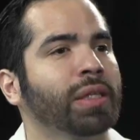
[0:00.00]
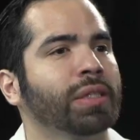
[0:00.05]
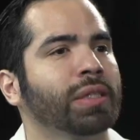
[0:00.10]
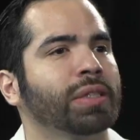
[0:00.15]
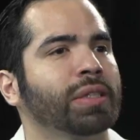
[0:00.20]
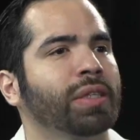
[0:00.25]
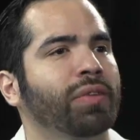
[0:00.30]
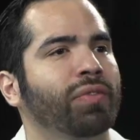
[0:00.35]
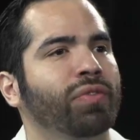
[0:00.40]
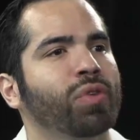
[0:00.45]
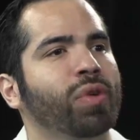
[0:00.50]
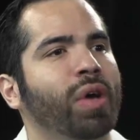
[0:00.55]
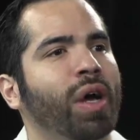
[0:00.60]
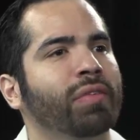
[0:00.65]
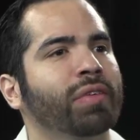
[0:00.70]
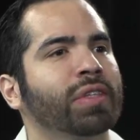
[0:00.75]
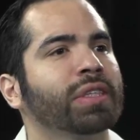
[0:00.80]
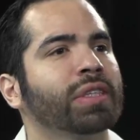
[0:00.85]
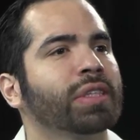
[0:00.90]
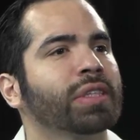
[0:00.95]
if you have a
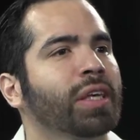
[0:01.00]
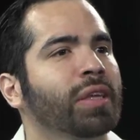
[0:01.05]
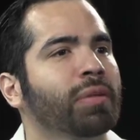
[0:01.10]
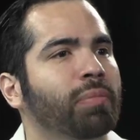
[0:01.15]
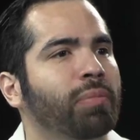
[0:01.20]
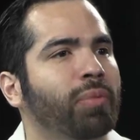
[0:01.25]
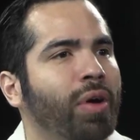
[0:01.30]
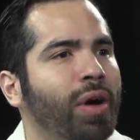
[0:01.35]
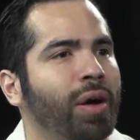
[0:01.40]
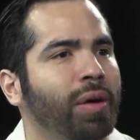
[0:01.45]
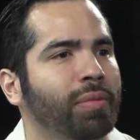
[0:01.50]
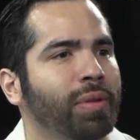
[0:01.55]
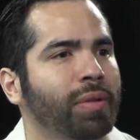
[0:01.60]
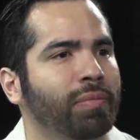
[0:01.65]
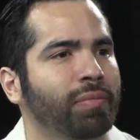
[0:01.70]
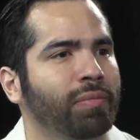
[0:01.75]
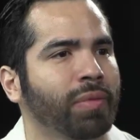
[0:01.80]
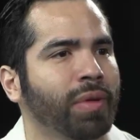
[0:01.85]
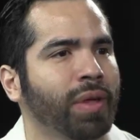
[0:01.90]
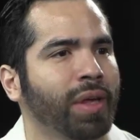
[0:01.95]
skin problem
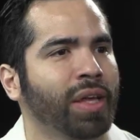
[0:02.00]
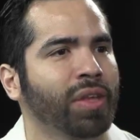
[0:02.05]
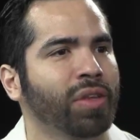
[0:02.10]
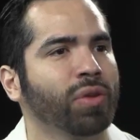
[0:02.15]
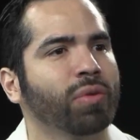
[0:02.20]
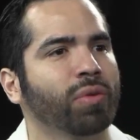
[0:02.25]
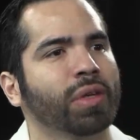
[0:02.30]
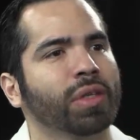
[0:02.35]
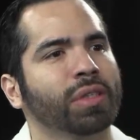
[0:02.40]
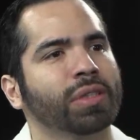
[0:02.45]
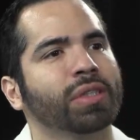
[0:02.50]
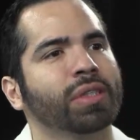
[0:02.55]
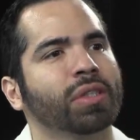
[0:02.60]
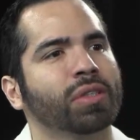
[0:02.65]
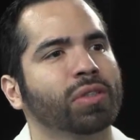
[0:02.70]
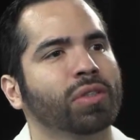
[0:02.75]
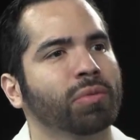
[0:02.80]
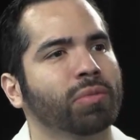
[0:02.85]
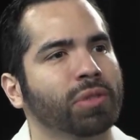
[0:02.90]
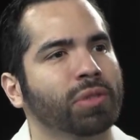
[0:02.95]
and you want to see a
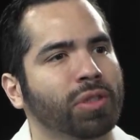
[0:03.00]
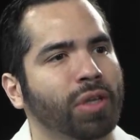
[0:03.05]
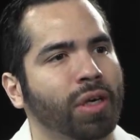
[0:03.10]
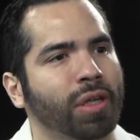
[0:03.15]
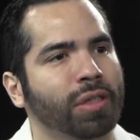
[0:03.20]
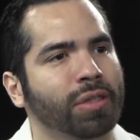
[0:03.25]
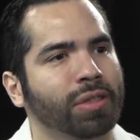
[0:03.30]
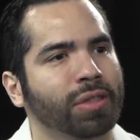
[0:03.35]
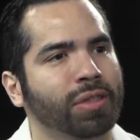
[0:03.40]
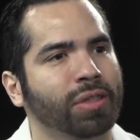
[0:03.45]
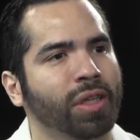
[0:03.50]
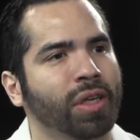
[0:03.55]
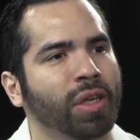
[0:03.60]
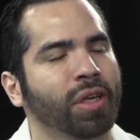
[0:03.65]
dermatologist,